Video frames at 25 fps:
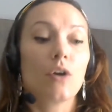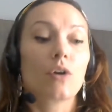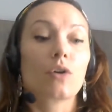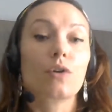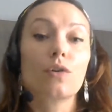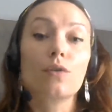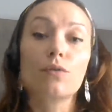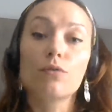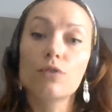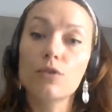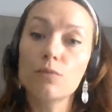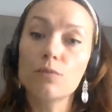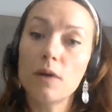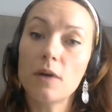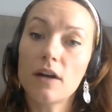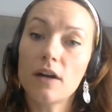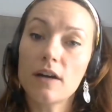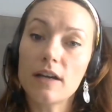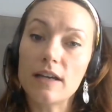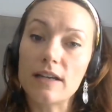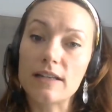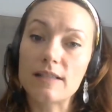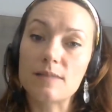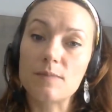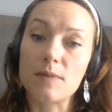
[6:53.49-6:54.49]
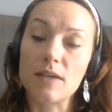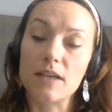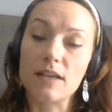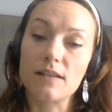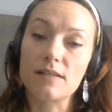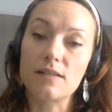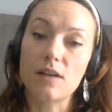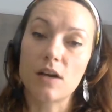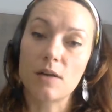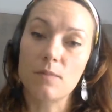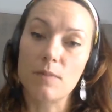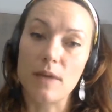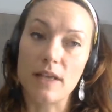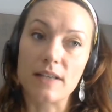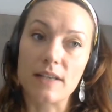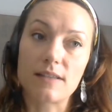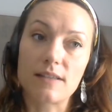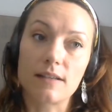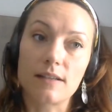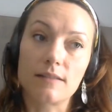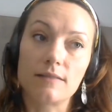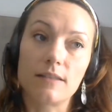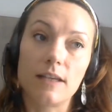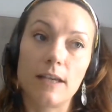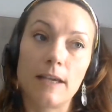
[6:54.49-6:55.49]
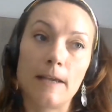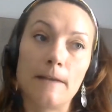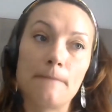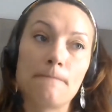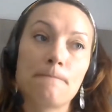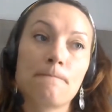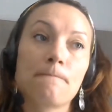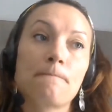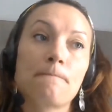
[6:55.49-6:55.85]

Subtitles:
Group RESPs are basically